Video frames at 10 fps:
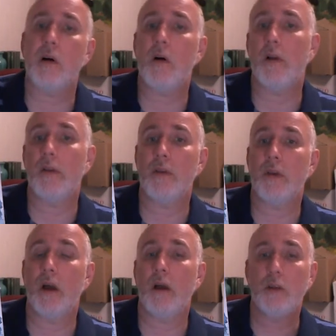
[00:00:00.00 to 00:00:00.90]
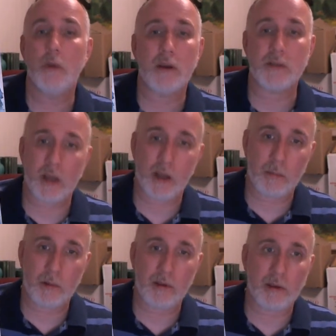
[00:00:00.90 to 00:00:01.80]
on a U.S. cut
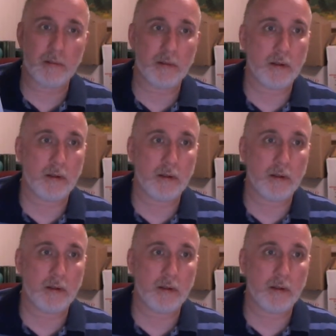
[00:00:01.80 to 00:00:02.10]
plate